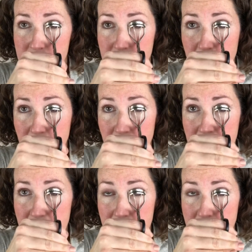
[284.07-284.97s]
So
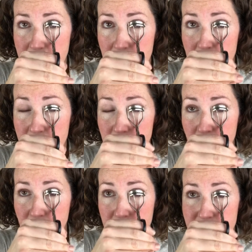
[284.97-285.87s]
really in at the
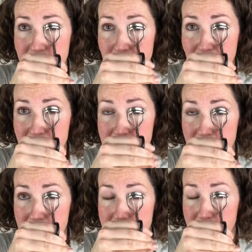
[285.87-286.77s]
root, and it makes it
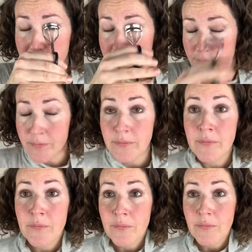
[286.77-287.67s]
easier
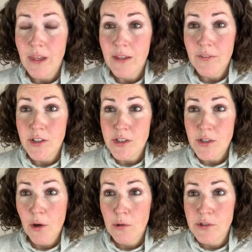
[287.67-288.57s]
if you just
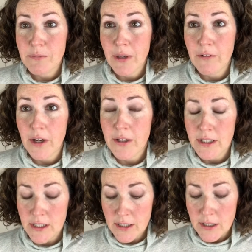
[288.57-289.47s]
hold a mirror
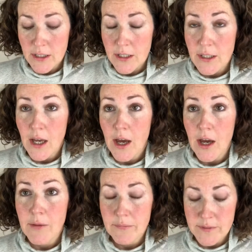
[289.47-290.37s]

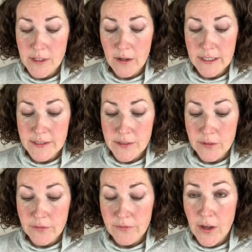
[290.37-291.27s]
slightly sort
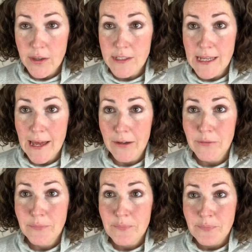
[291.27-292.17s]
of further
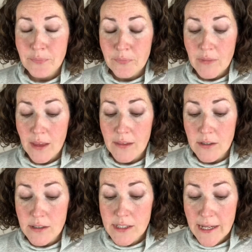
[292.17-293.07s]
down and then
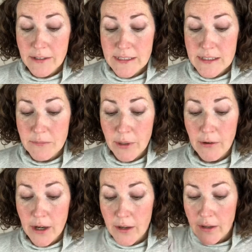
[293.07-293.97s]
look down into the
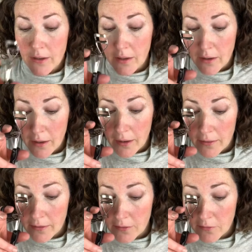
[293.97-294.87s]
mirror,
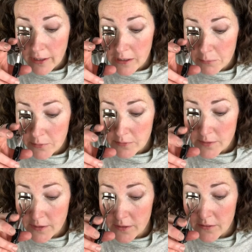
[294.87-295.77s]
and then you're able
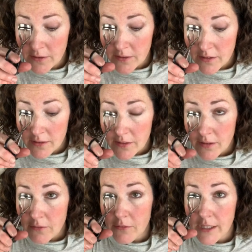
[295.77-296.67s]
to
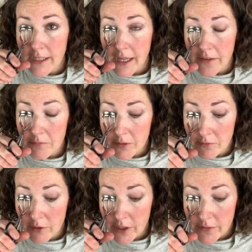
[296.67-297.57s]
really get them at the
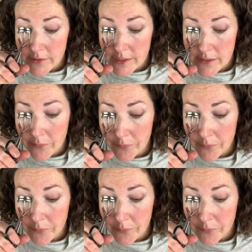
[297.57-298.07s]
roots.